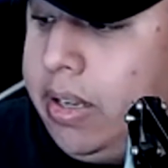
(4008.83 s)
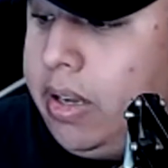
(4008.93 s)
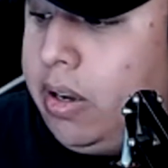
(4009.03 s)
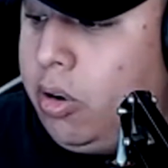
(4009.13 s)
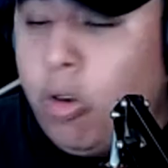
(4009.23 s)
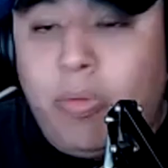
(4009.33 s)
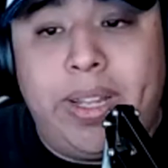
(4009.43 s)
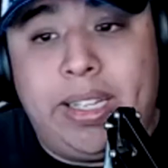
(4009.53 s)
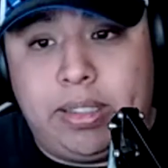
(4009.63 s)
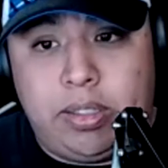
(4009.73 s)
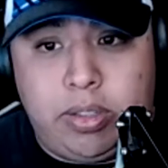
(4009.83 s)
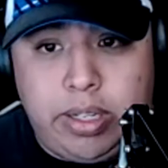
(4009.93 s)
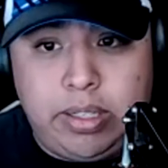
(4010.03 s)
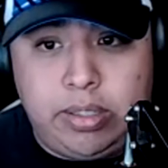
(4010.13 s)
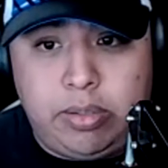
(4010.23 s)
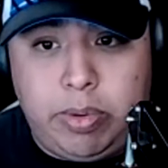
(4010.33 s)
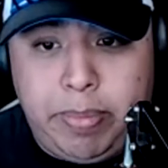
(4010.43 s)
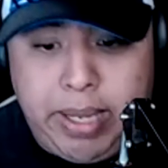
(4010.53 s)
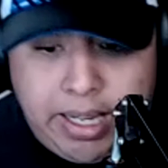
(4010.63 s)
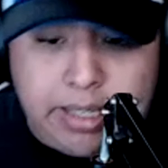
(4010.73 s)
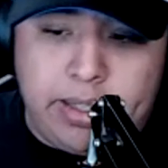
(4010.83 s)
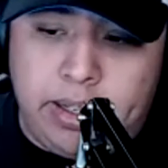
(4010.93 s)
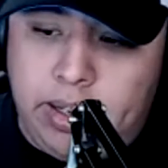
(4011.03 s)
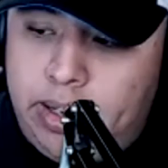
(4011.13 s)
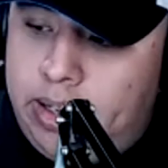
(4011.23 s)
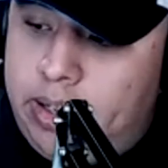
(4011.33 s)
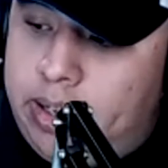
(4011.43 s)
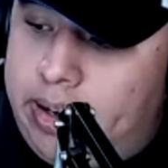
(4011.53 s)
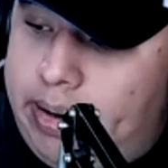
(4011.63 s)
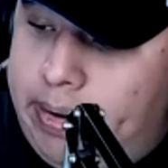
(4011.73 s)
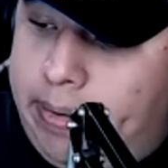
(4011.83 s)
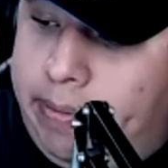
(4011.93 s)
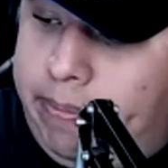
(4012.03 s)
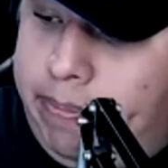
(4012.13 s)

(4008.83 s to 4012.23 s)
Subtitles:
hopefully it doesn't repeat. Um,